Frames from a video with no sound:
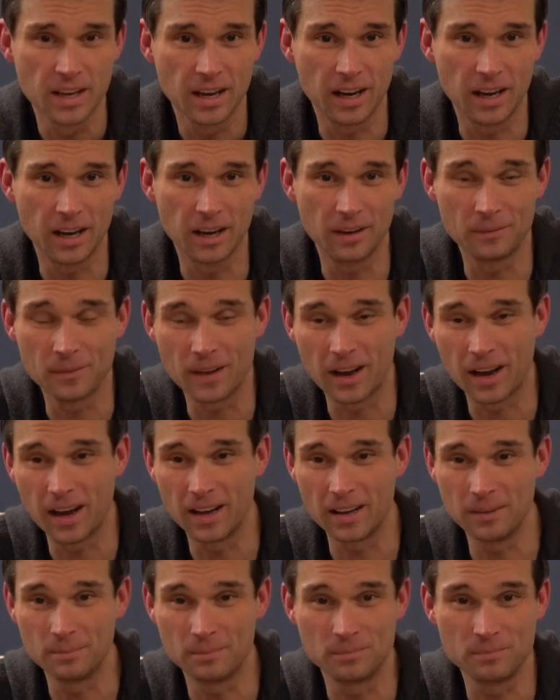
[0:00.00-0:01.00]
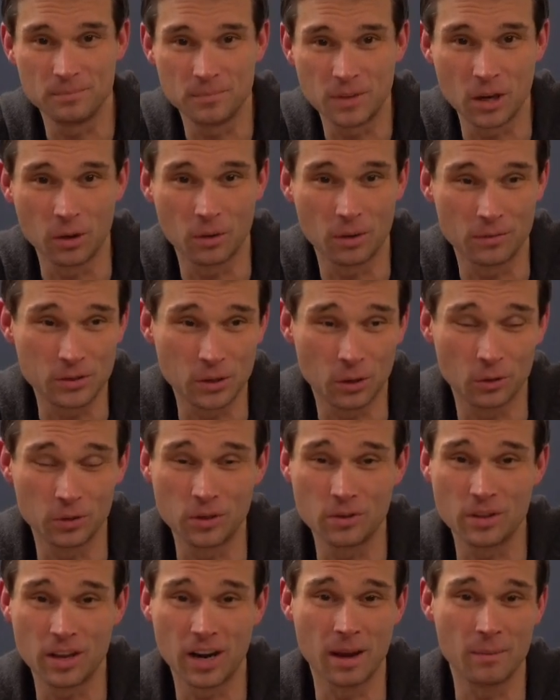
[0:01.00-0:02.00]
I have told
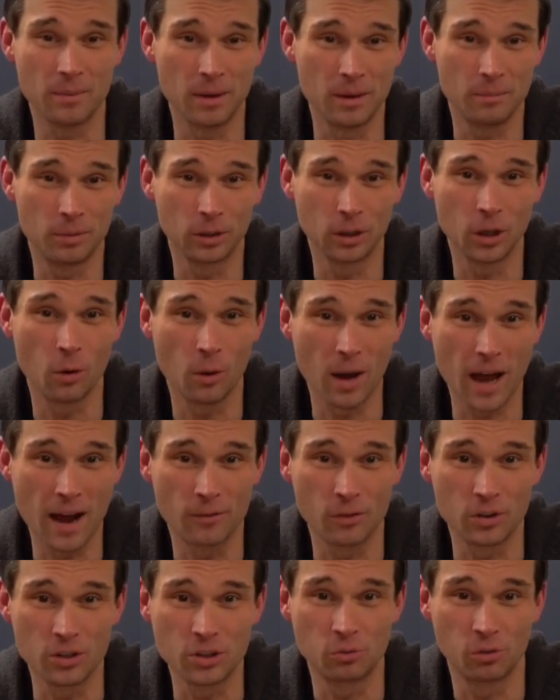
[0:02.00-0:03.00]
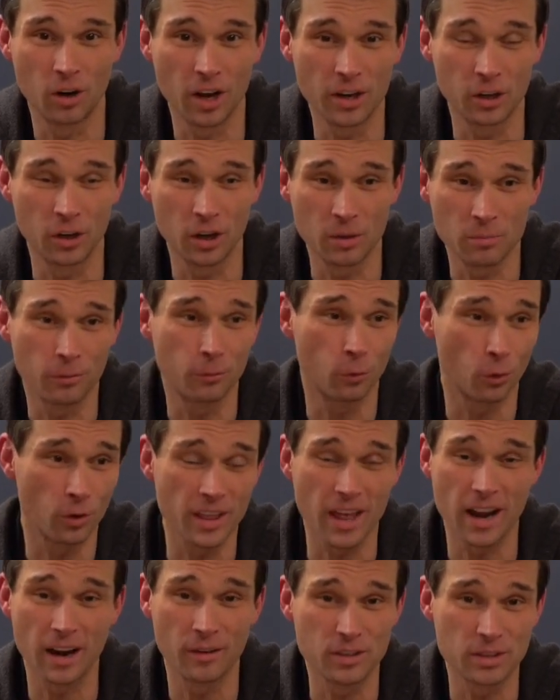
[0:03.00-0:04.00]
you that I'm a below average runner, and before
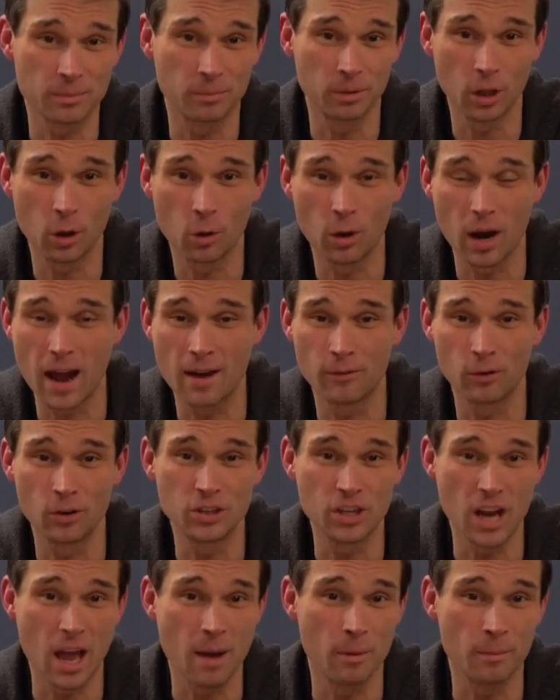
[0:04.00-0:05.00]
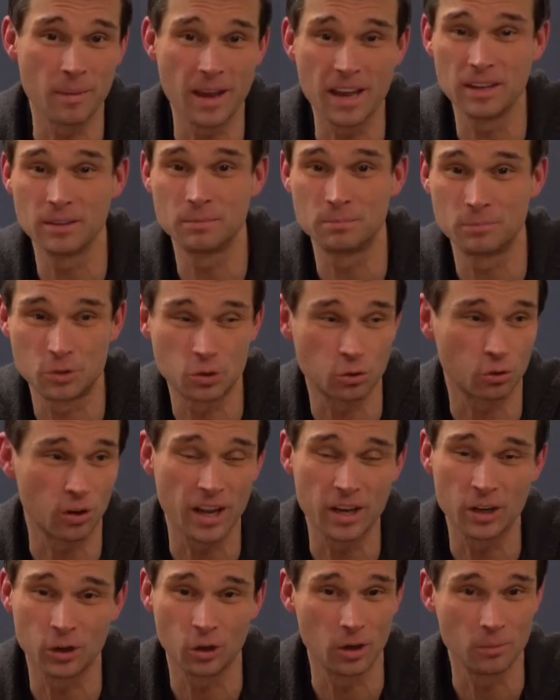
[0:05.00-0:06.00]
that I was a below average MMA
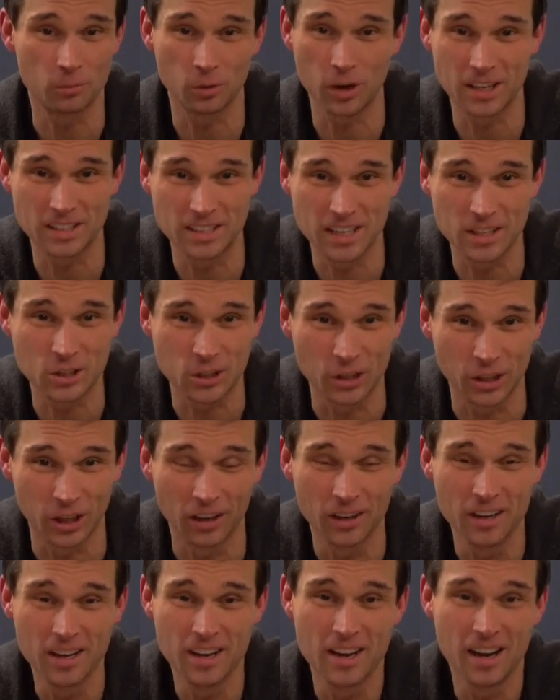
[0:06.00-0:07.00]
trainer and practitioner,